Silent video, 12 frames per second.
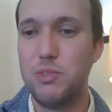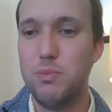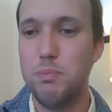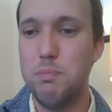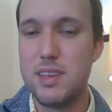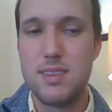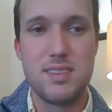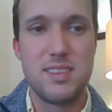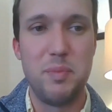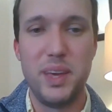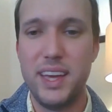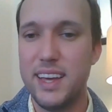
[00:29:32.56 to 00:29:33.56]

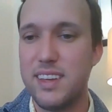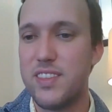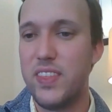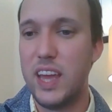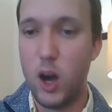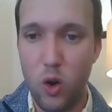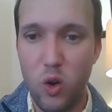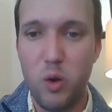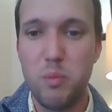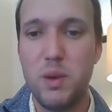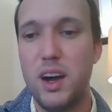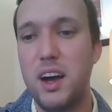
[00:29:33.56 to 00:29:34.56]
Mississippi is the
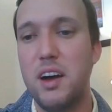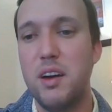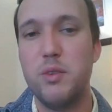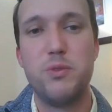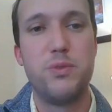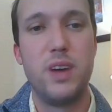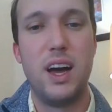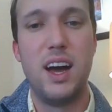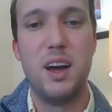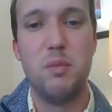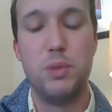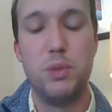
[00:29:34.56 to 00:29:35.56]
home of
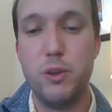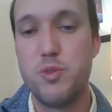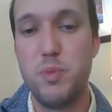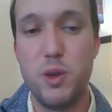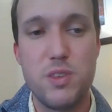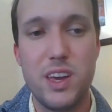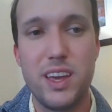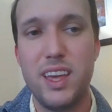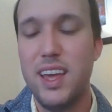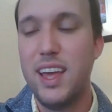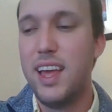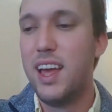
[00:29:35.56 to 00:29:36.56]
blues music.
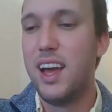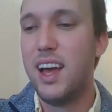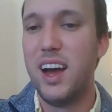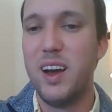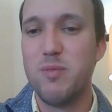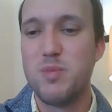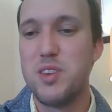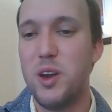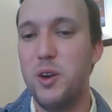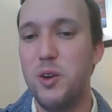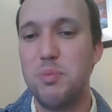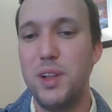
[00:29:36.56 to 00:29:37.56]

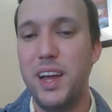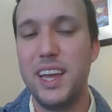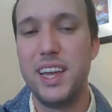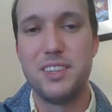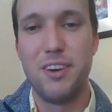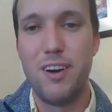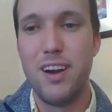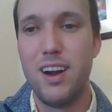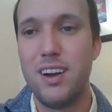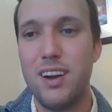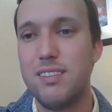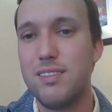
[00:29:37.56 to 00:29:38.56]
So playing
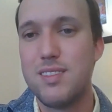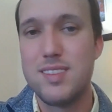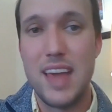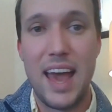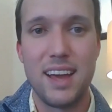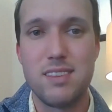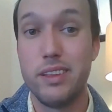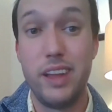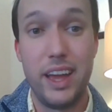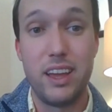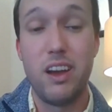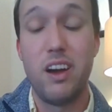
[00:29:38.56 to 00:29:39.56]
guitar, sax,
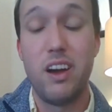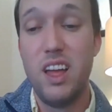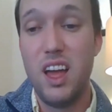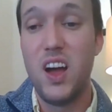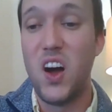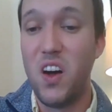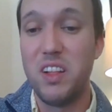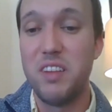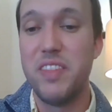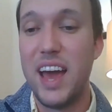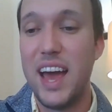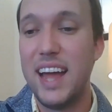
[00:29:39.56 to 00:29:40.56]
like all
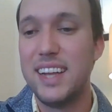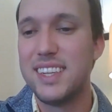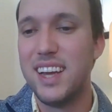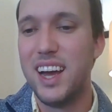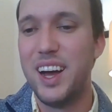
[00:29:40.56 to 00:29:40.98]
of that,